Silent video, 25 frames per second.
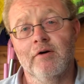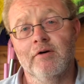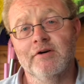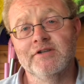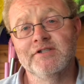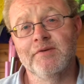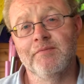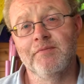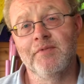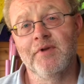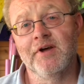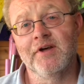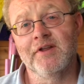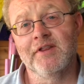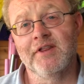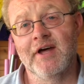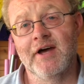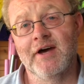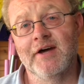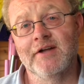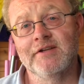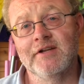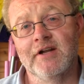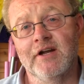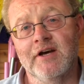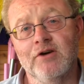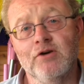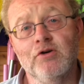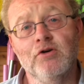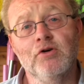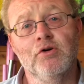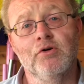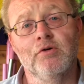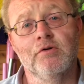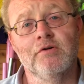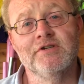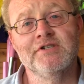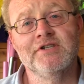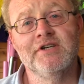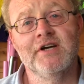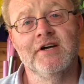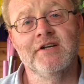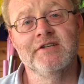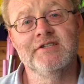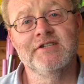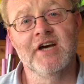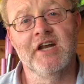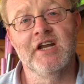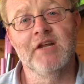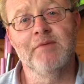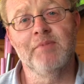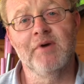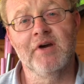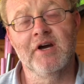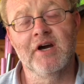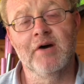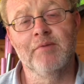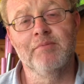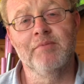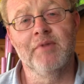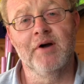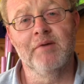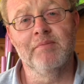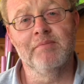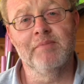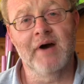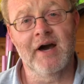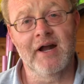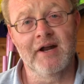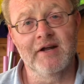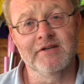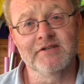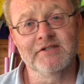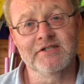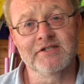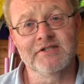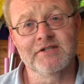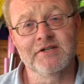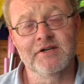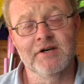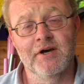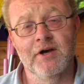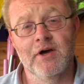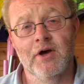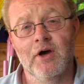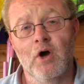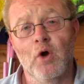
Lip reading: or something like that, and that can cause the antenna to become unbalanced,